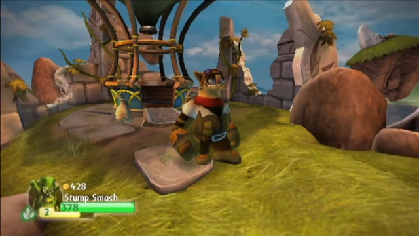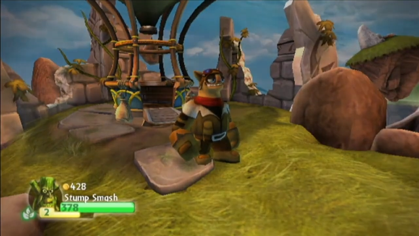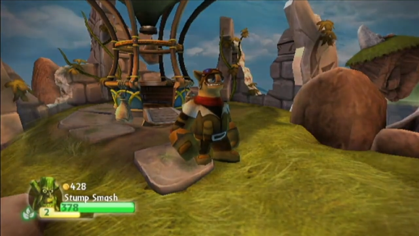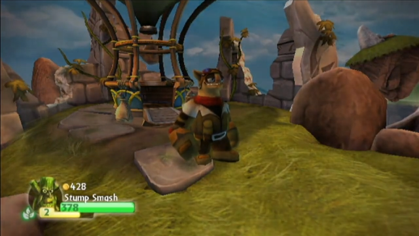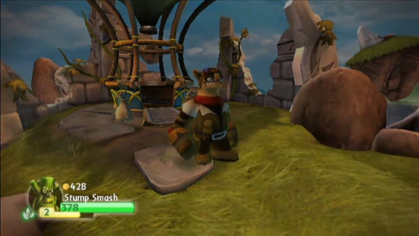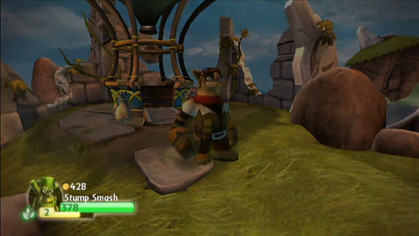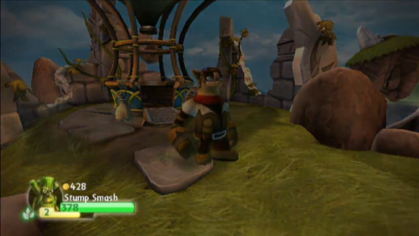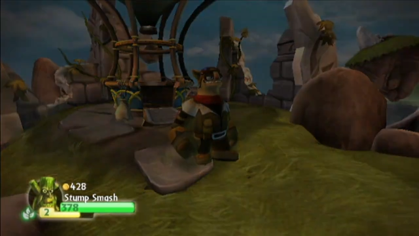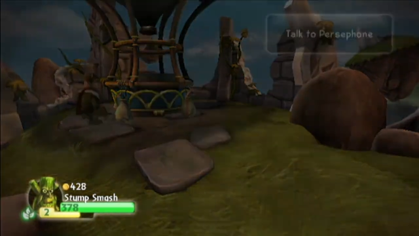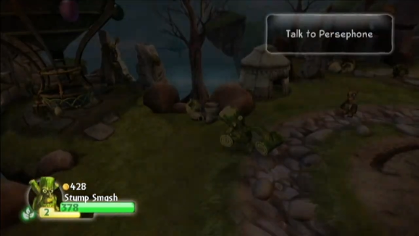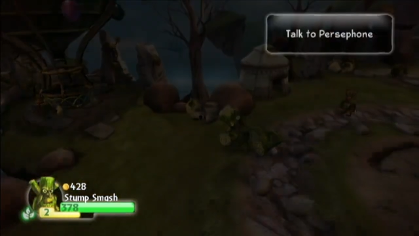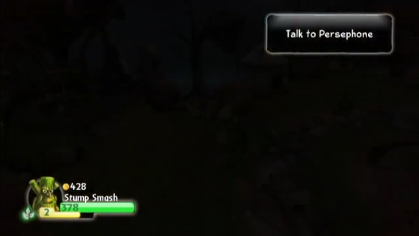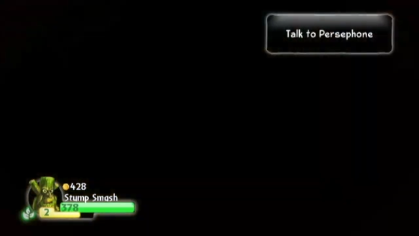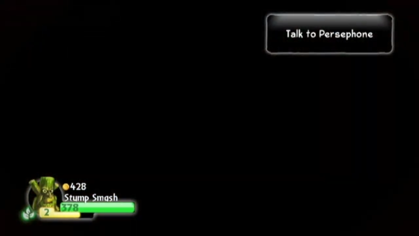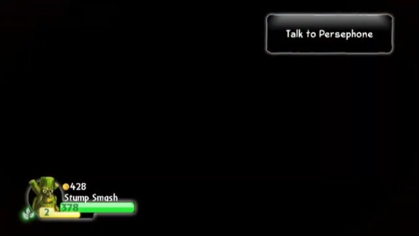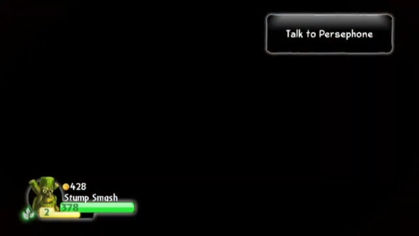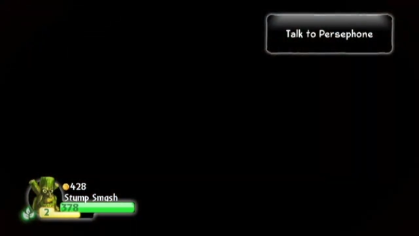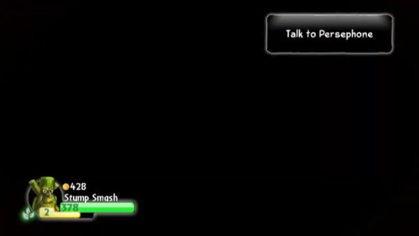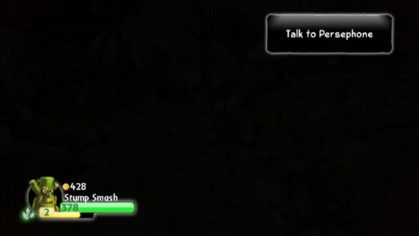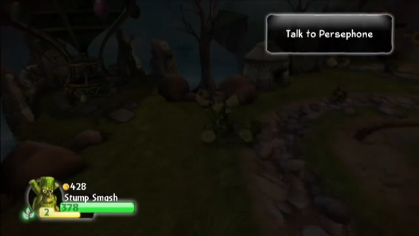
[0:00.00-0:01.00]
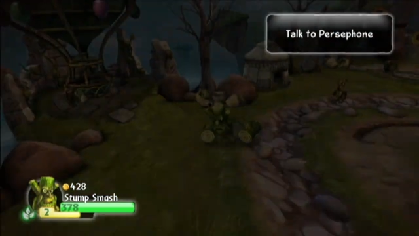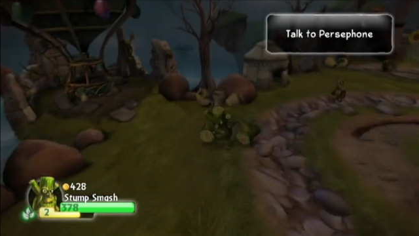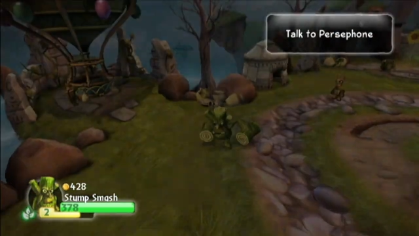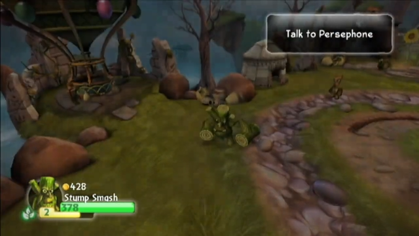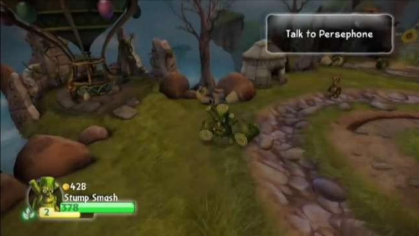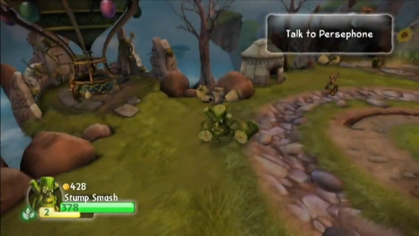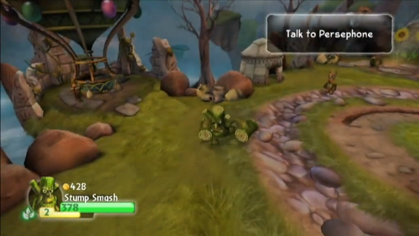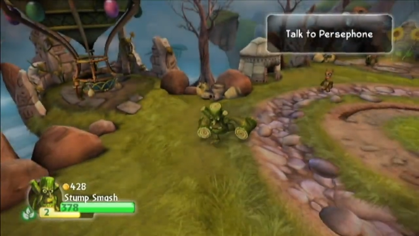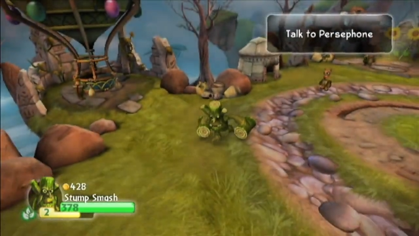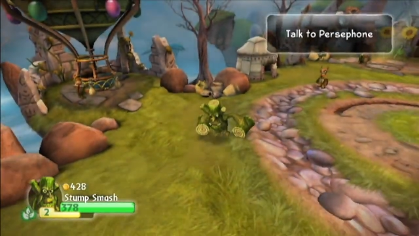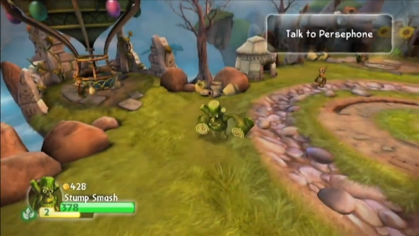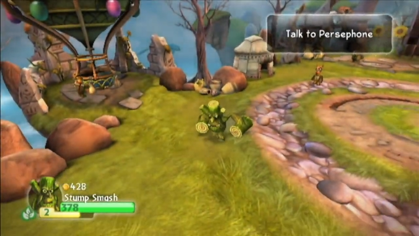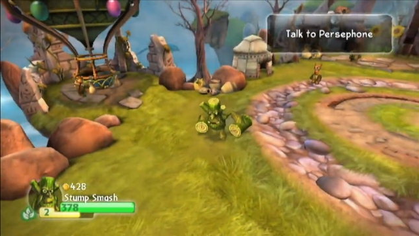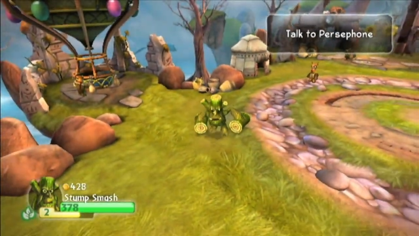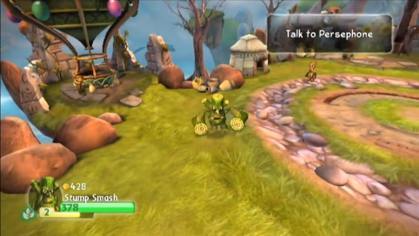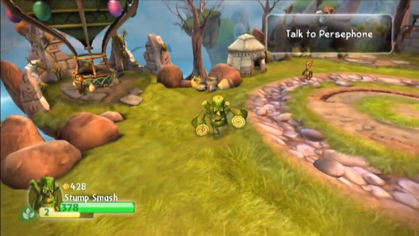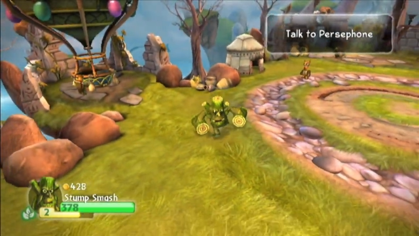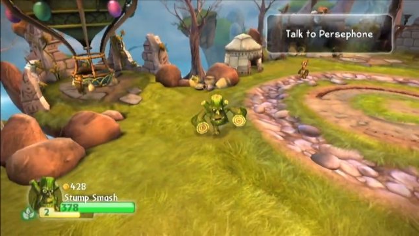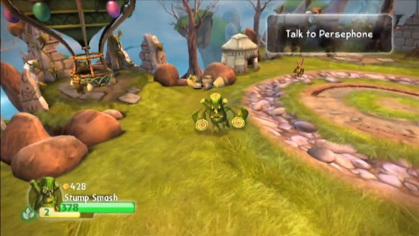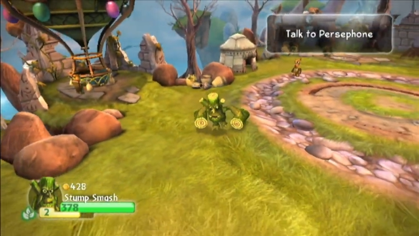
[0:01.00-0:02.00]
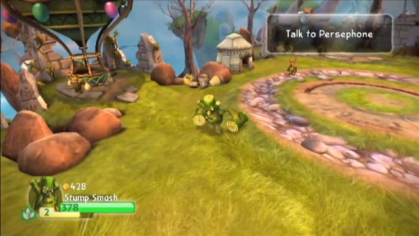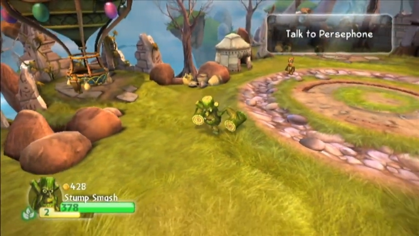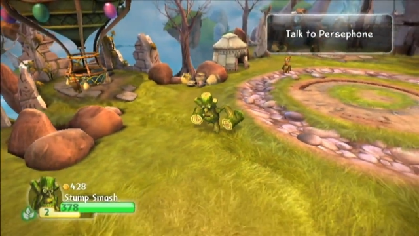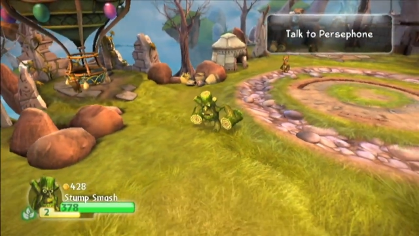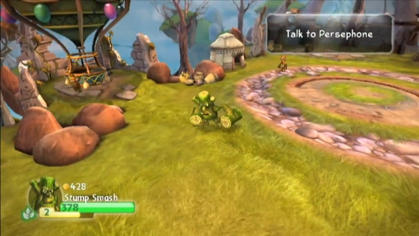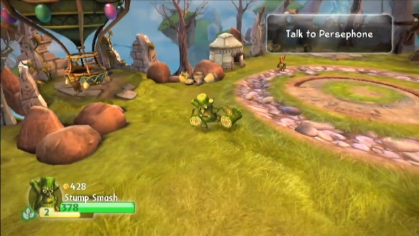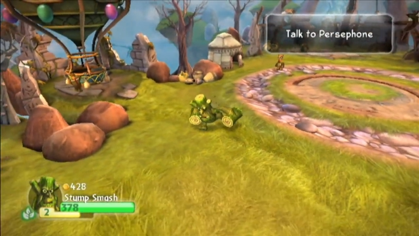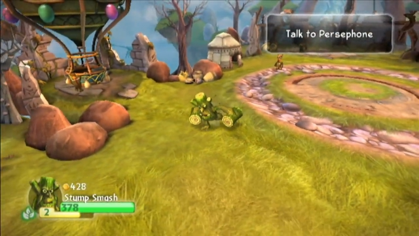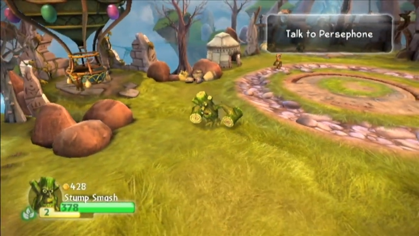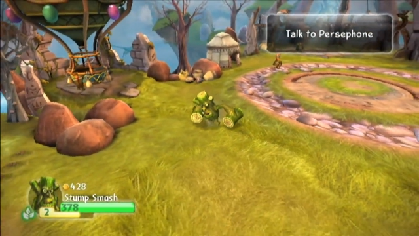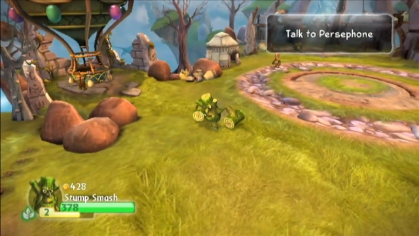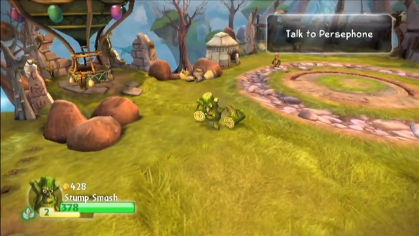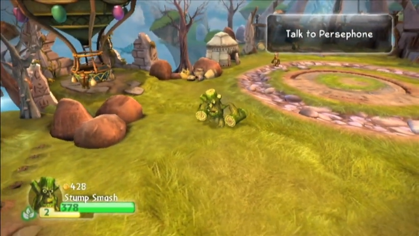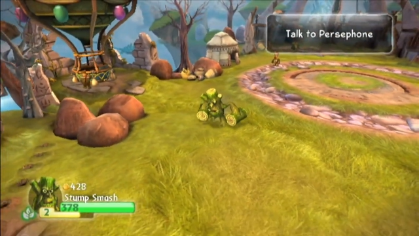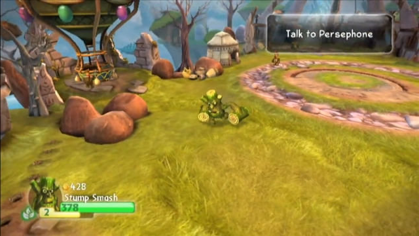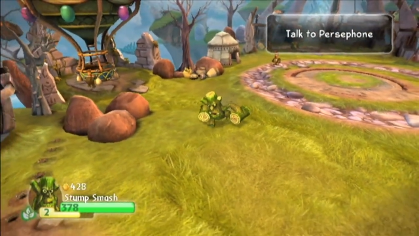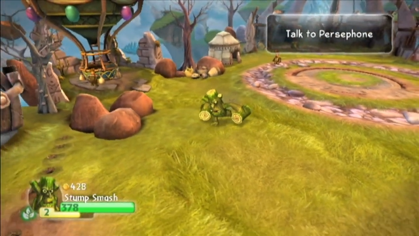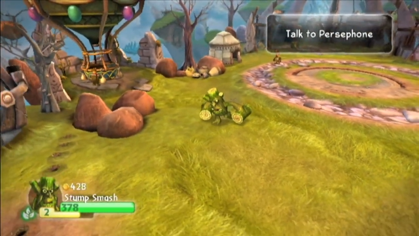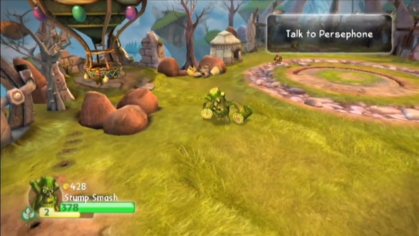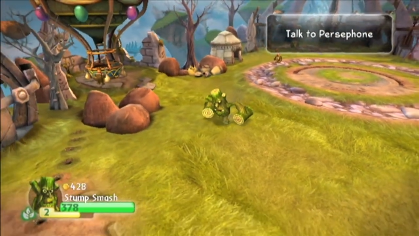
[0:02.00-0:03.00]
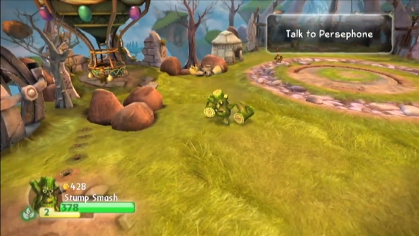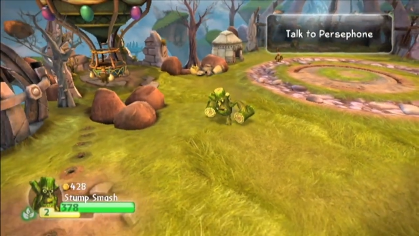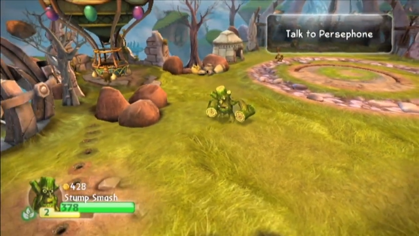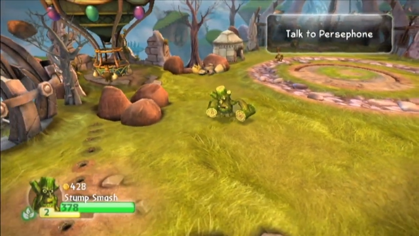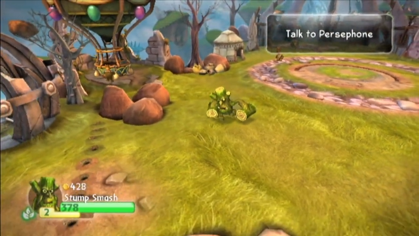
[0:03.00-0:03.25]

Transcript: Nobody's mouth can be seen.